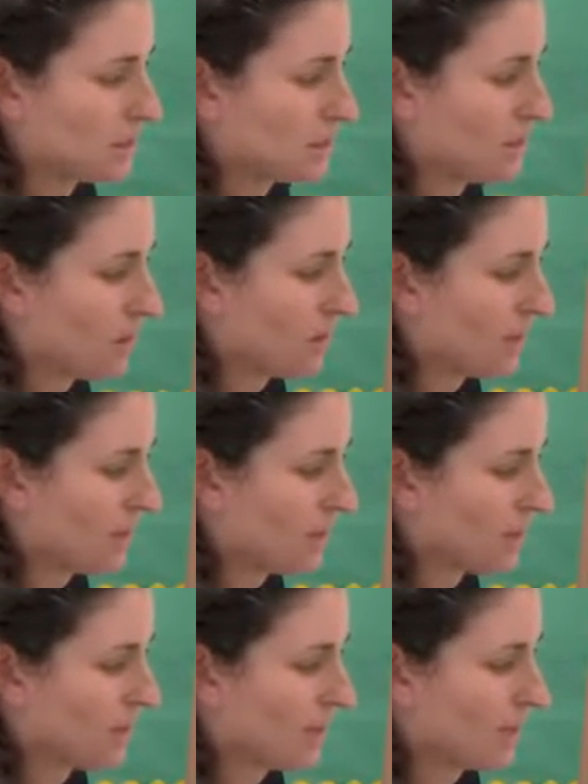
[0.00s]
So I will
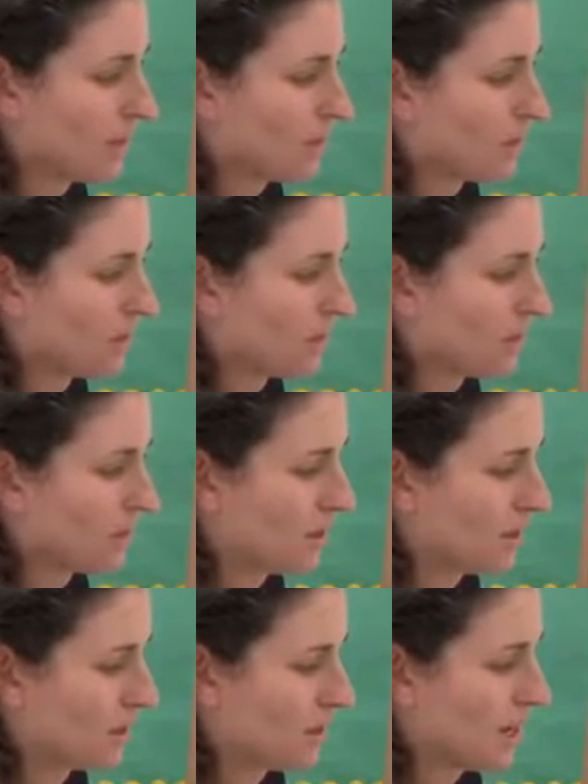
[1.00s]
let y'all work
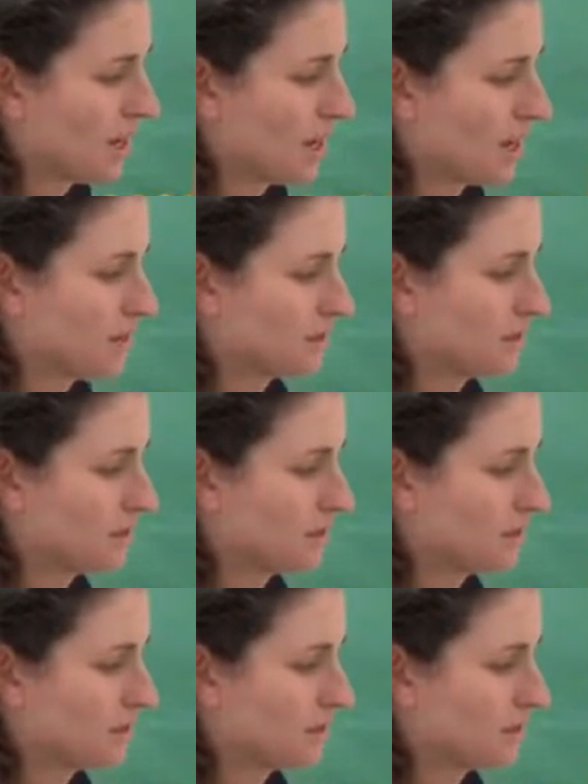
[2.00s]
on that